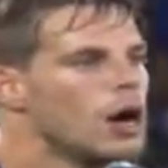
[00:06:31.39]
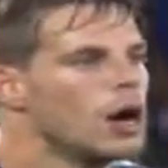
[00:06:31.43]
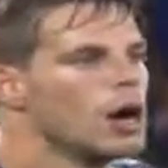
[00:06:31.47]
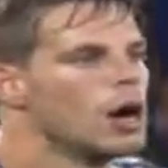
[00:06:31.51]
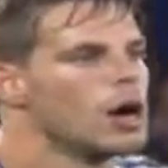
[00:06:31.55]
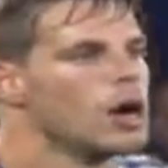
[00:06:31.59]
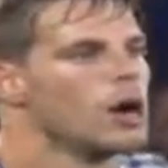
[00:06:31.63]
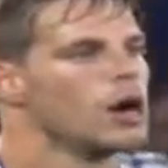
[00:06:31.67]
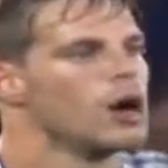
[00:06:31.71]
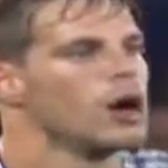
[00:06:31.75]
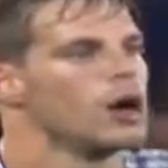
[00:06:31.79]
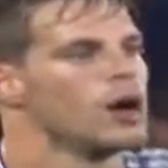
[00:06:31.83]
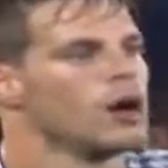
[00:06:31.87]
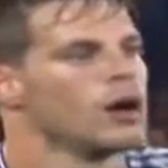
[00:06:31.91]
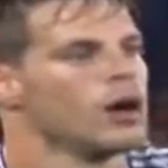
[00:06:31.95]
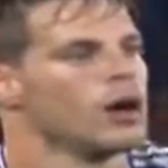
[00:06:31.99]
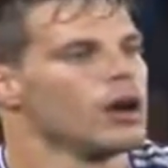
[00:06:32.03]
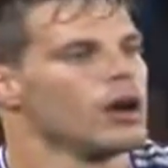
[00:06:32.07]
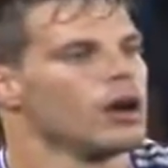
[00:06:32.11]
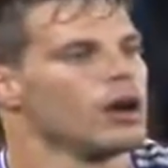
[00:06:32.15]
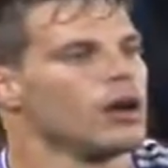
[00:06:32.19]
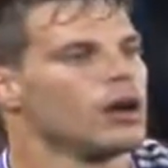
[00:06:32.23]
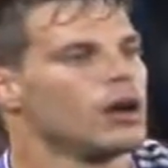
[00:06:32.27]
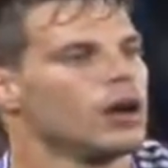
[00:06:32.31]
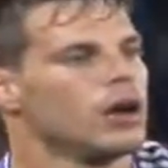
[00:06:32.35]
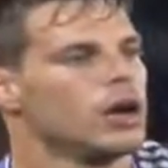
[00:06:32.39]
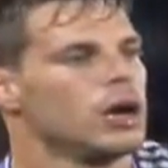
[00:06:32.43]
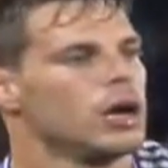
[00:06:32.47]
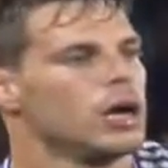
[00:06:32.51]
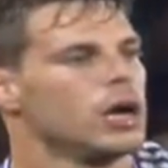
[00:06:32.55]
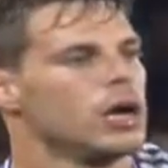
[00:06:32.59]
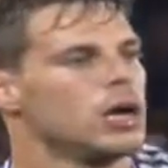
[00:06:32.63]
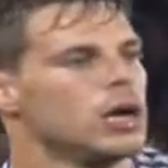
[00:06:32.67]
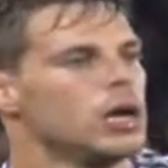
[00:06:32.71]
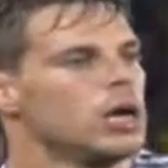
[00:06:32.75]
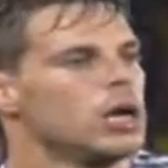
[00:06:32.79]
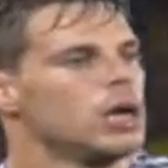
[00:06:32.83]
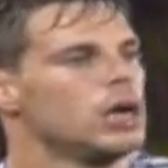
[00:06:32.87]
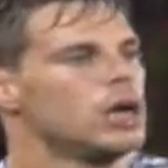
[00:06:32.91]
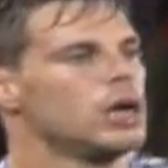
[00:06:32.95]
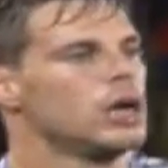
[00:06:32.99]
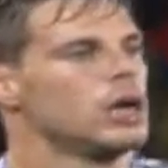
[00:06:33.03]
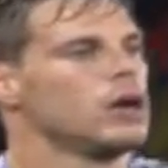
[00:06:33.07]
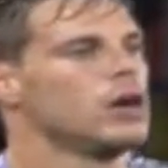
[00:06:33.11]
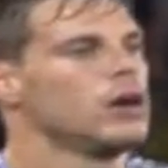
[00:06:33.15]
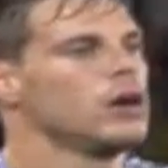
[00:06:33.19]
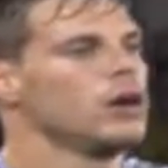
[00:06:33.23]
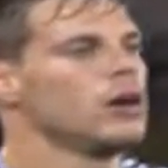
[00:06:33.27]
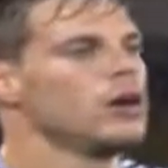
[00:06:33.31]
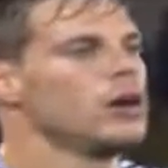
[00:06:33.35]
because we are not even in the
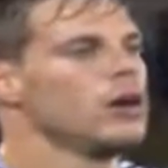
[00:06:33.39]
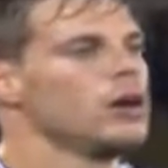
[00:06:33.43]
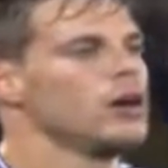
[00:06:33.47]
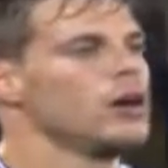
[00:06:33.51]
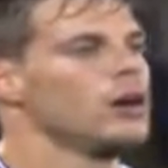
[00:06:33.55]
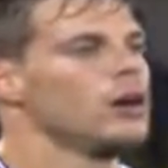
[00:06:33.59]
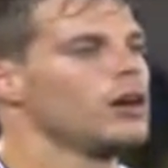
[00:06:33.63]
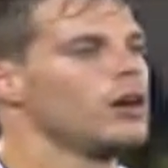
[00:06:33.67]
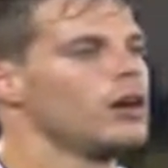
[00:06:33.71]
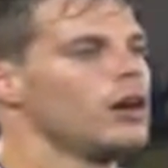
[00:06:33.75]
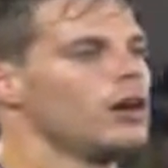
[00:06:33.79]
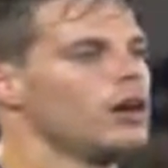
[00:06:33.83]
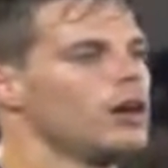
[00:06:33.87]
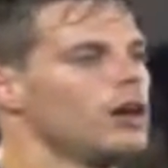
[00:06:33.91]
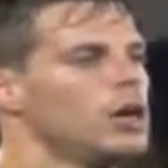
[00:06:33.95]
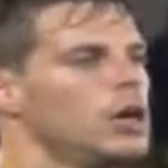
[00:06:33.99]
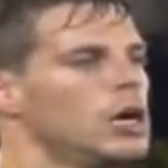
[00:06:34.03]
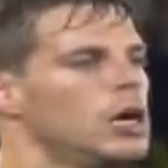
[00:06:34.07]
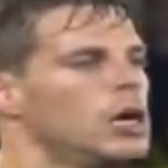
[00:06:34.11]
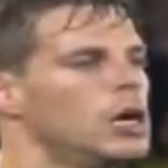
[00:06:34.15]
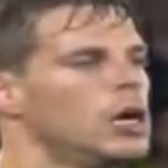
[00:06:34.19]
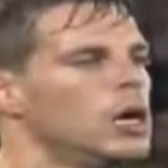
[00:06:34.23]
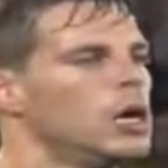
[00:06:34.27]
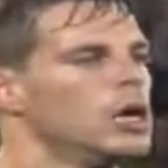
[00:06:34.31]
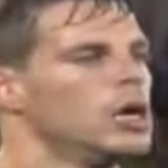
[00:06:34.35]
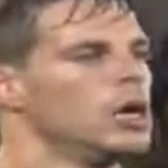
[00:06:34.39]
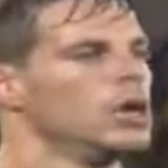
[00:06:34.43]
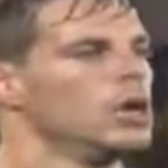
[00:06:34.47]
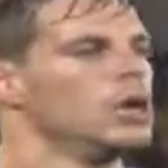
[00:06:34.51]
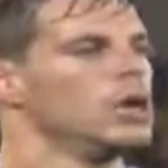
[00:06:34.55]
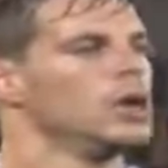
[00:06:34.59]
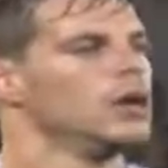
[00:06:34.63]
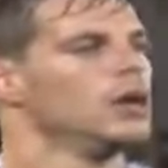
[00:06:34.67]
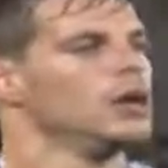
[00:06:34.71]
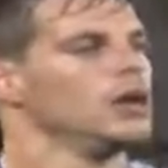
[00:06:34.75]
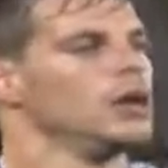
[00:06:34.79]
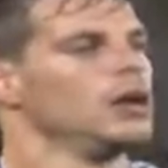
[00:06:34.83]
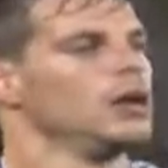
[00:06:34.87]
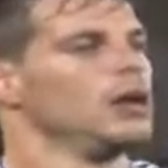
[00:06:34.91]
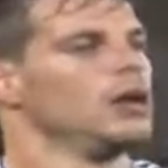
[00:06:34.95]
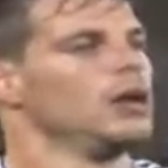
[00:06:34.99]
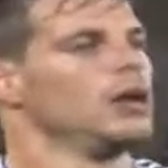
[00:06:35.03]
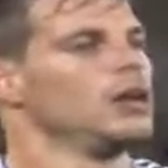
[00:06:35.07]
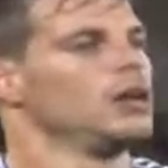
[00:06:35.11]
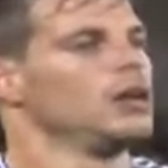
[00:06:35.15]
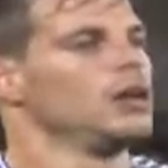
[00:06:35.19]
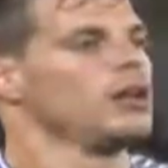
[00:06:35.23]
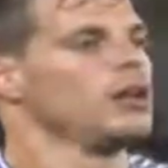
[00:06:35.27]
middle table, and this is reality.